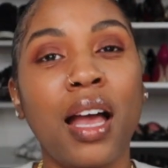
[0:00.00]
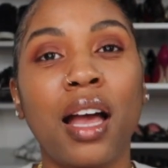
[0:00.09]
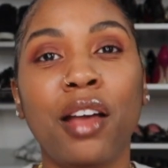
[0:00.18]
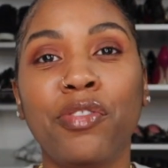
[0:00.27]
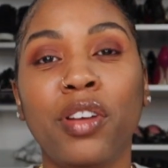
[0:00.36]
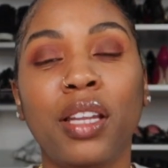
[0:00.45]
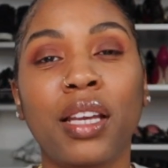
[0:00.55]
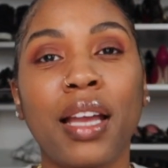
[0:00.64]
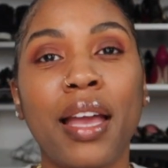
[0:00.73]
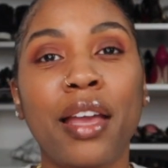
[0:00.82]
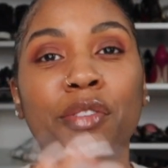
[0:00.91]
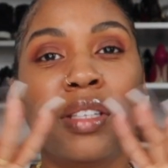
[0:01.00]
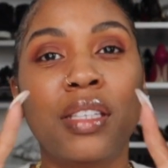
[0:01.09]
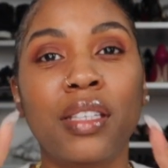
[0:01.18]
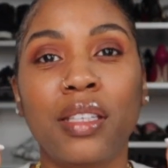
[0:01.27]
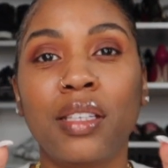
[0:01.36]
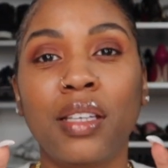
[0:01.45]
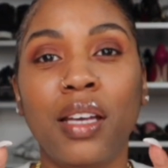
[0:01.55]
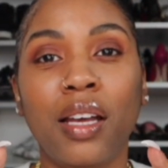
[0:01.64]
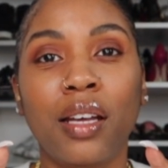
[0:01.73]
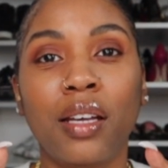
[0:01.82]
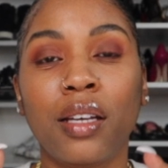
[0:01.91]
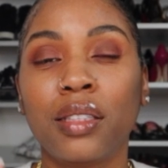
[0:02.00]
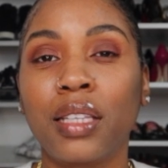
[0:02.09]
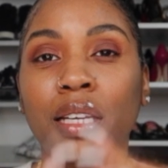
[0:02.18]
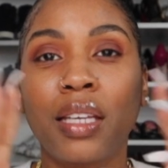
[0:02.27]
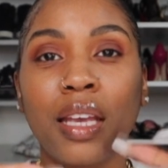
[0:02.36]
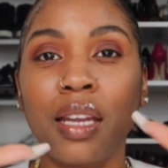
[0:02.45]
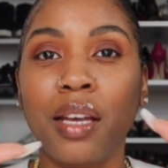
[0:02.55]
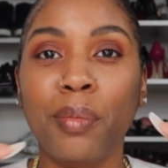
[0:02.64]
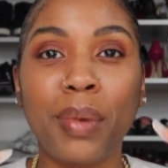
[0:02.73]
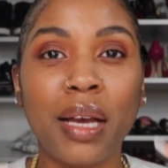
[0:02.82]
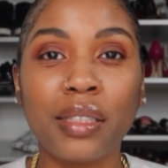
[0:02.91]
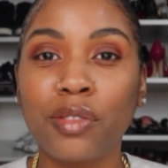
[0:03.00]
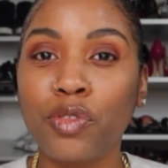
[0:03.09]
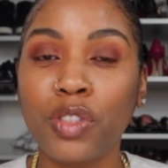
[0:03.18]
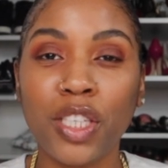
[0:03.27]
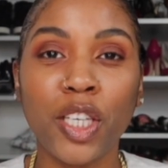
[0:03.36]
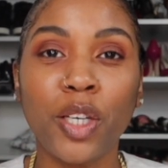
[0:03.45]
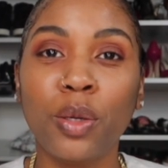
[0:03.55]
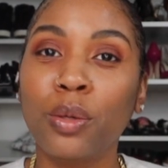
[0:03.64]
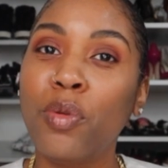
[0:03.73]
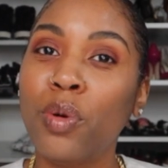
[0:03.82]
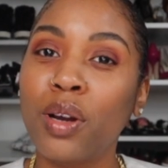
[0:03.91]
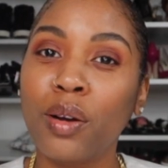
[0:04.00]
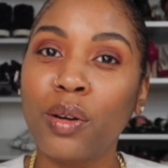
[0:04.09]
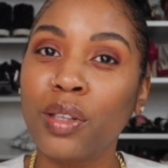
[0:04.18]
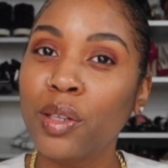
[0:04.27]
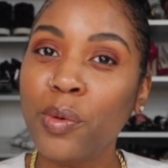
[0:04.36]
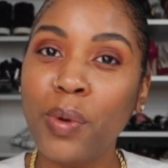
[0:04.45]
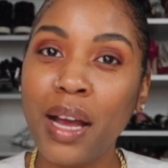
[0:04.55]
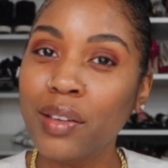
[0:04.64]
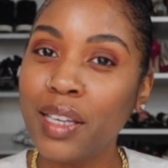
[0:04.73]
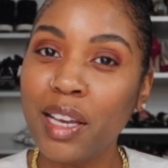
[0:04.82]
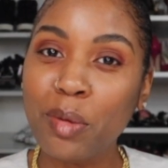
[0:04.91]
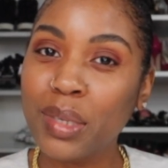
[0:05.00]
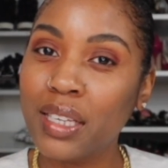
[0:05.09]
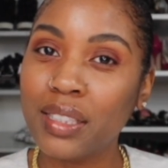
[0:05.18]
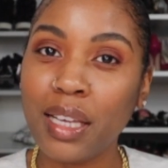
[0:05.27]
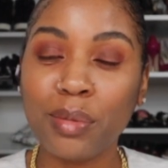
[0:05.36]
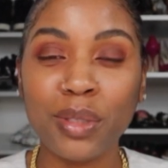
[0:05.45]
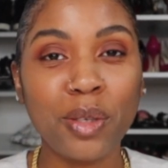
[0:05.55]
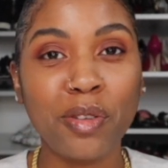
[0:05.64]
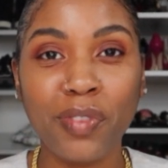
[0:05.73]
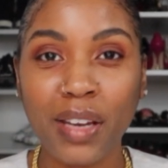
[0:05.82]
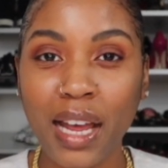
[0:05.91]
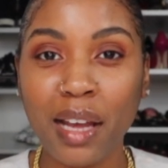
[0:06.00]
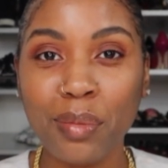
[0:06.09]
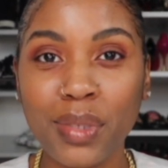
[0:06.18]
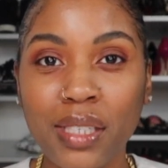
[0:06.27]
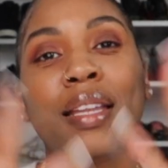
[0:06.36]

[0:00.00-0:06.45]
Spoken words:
I felt like I haven't did a dedicated unboxing video for a little while now because I was doing Vlogmas.